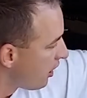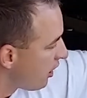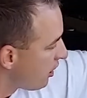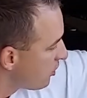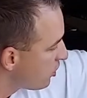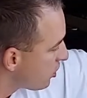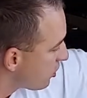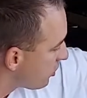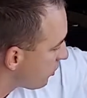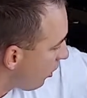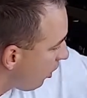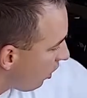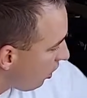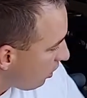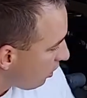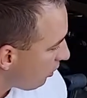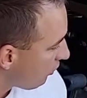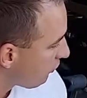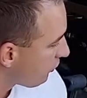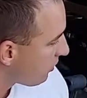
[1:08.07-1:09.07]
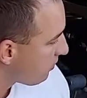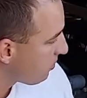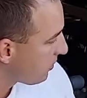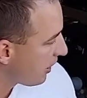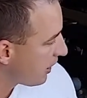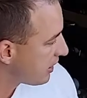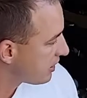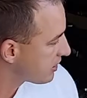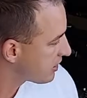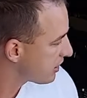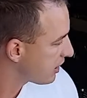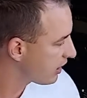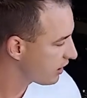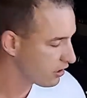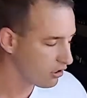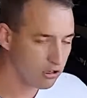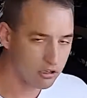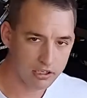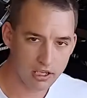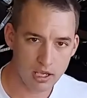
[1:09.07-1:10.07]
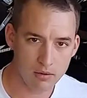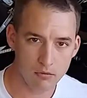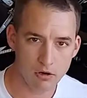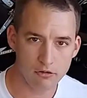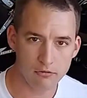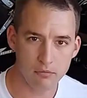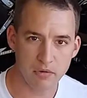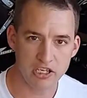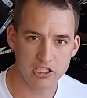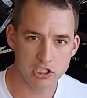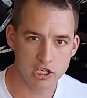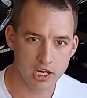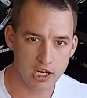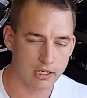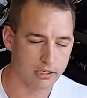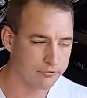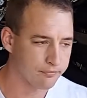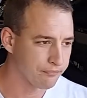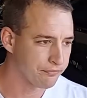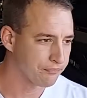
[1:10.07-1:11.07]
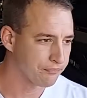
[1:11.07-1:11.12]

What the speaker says: just all over the place, and it all came off my chain.